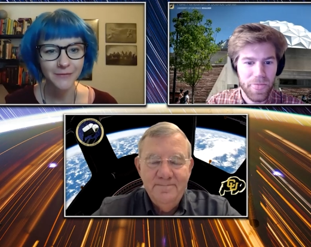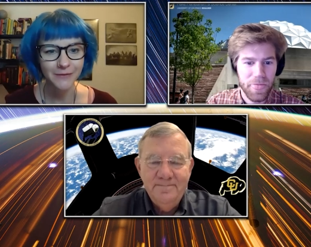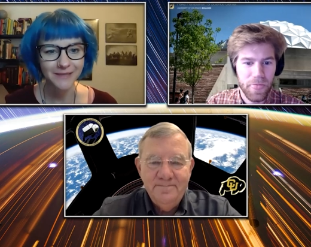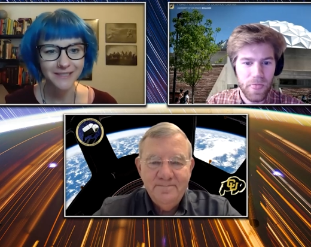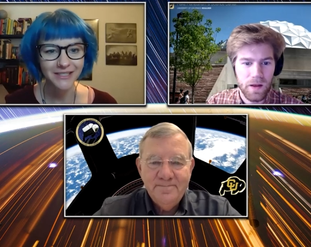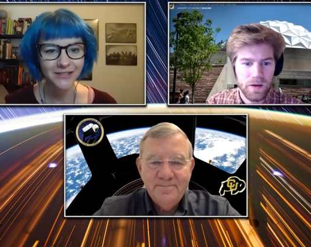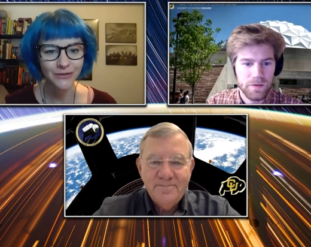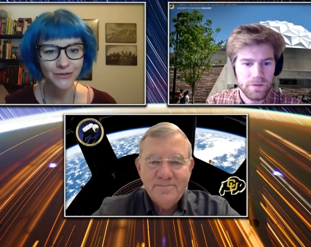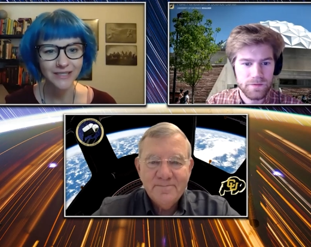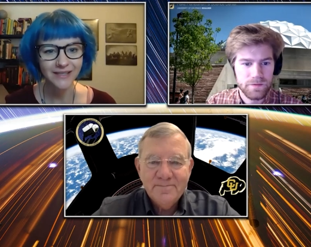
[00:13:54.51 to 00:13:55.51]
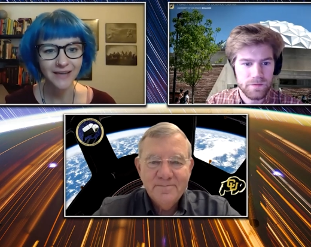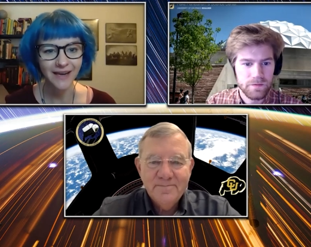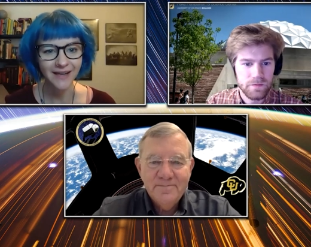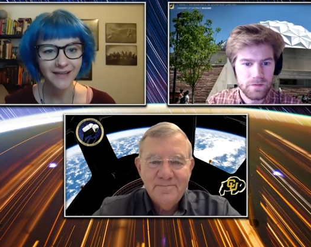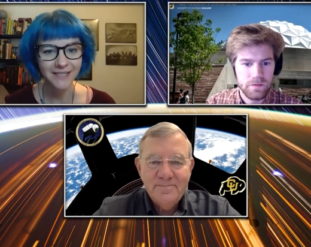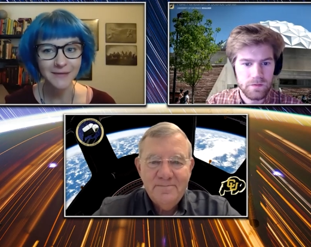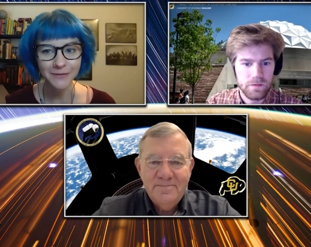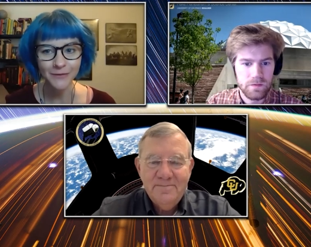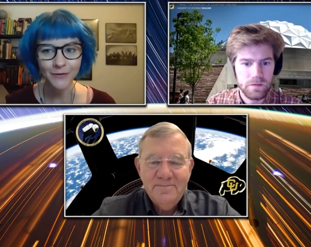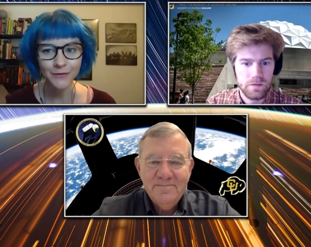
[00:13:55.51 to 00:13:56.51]
Speaker 1: We mentioned you did a
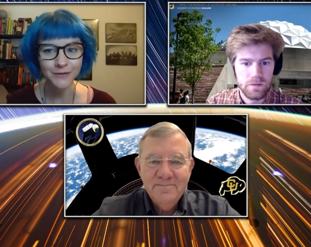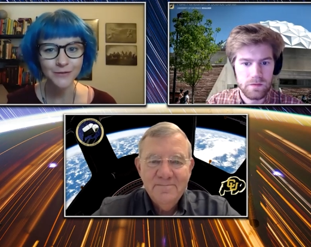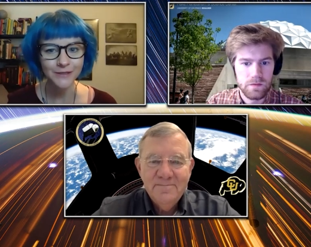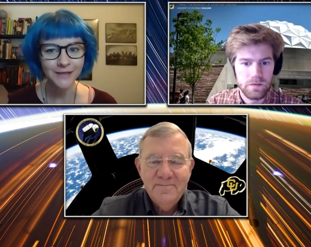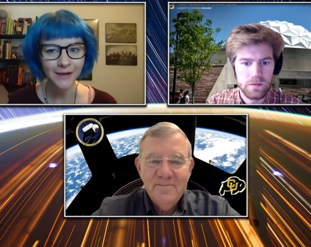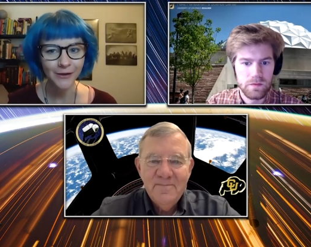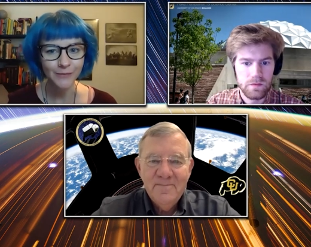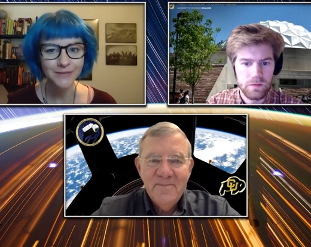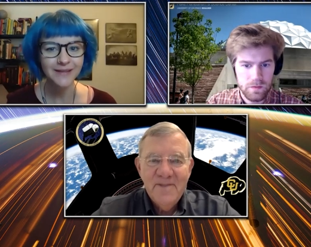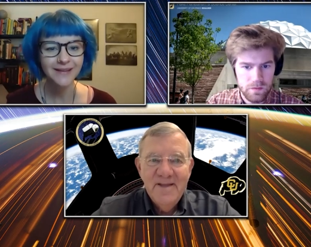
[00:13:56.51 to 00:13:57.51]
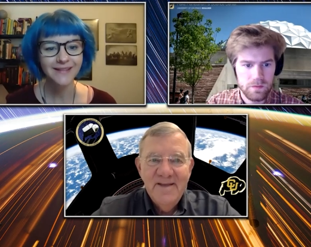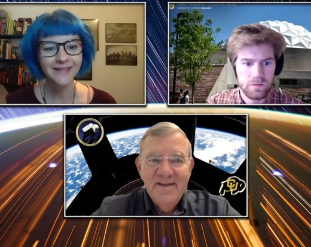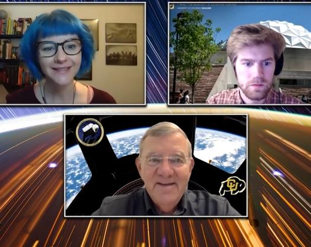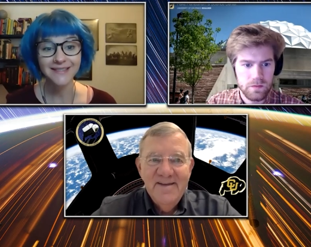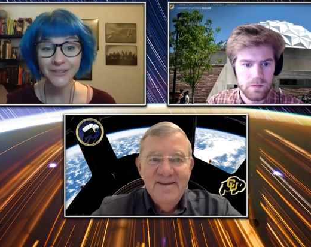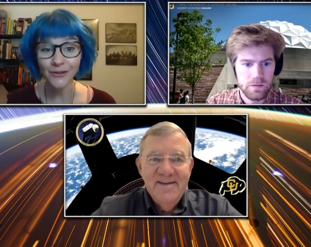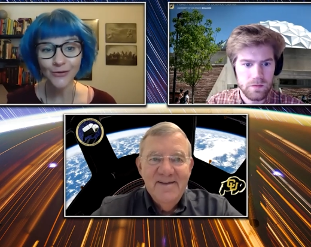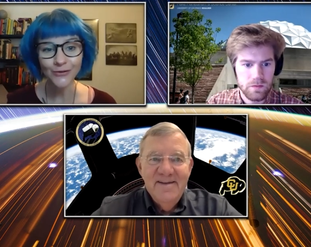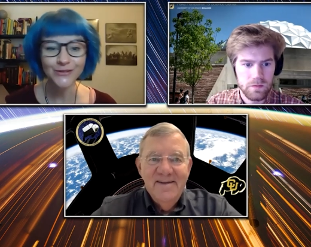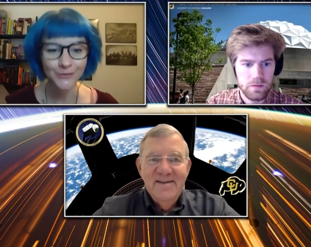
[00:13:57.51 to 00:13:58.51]
spacewalk with Susan Helms, that still
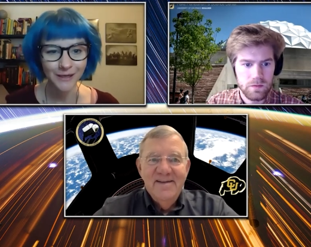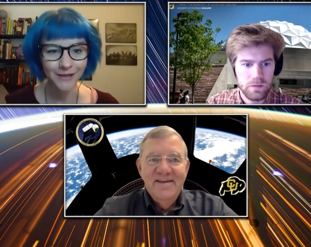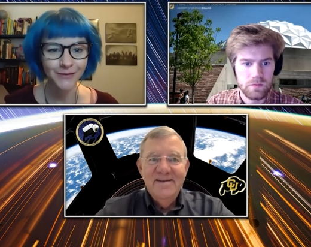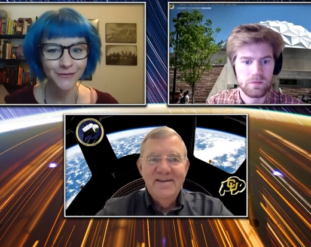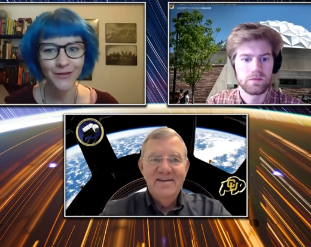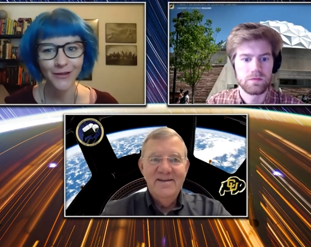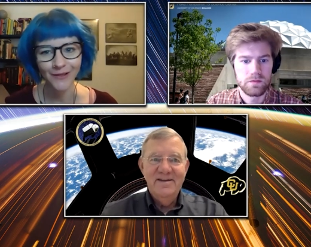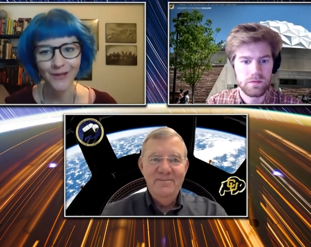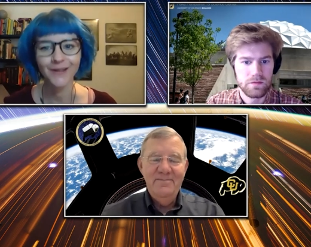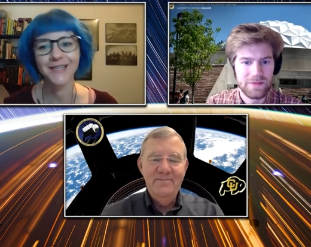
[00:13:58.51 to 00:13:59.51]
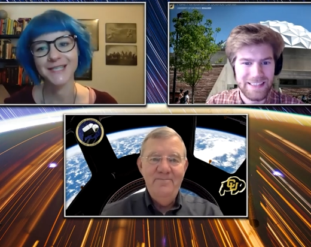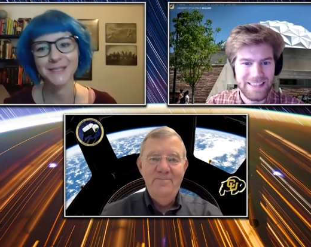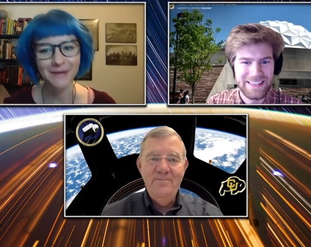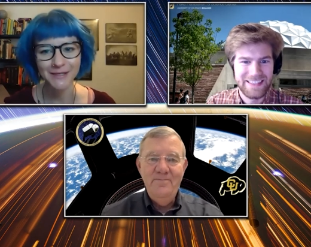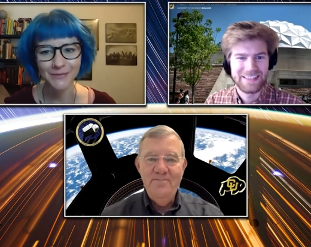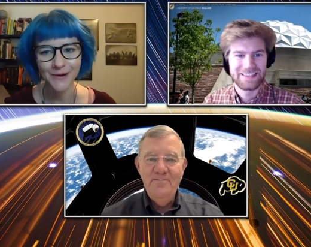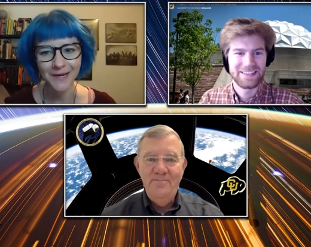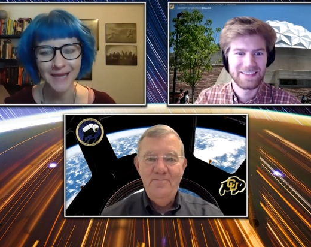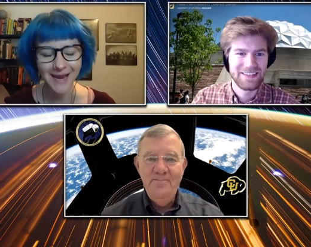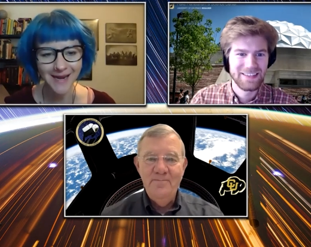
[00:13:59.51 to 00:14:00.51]
holds the record for the longest
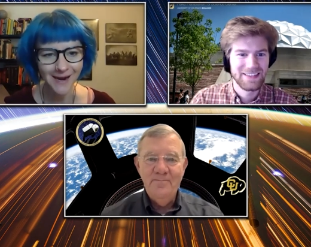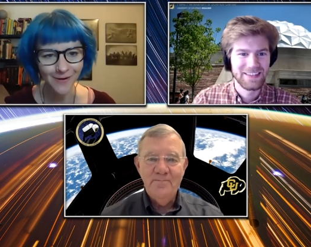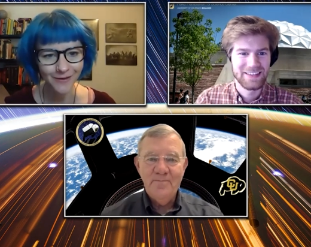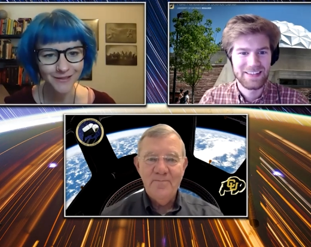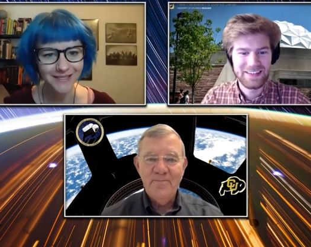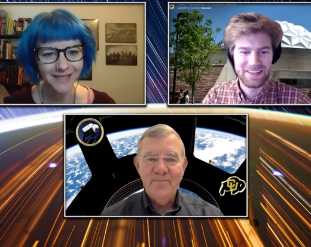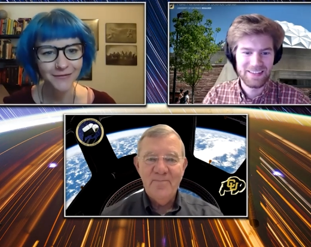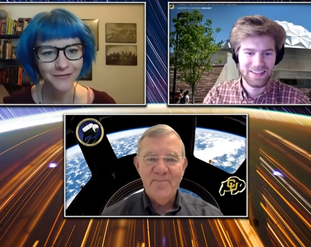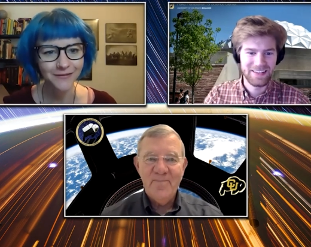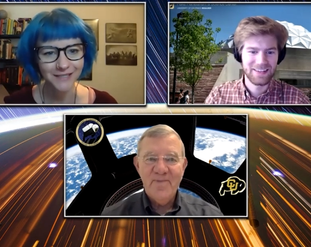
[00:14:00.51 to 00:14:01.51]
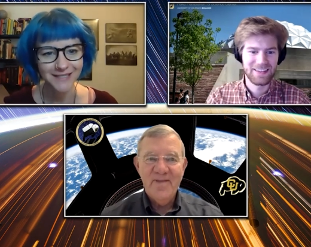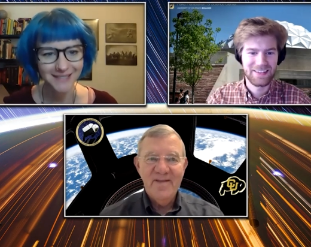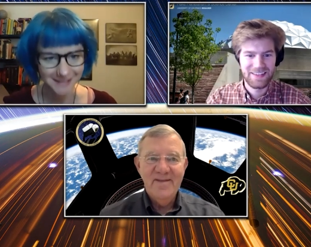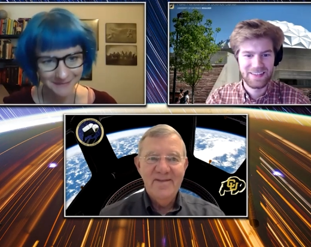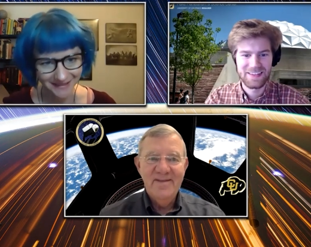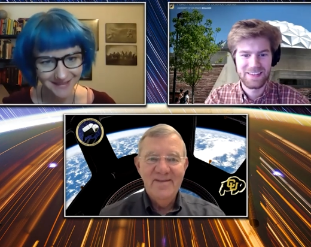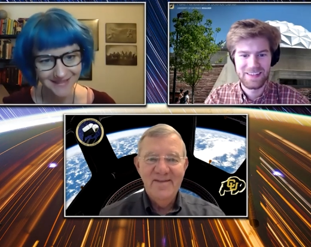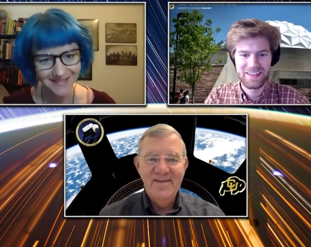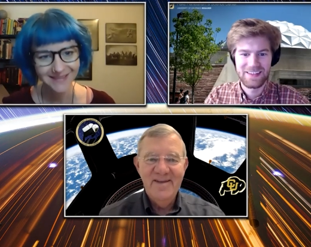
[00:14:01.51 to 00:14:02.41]
spacewalk, eight hours and 56 minutes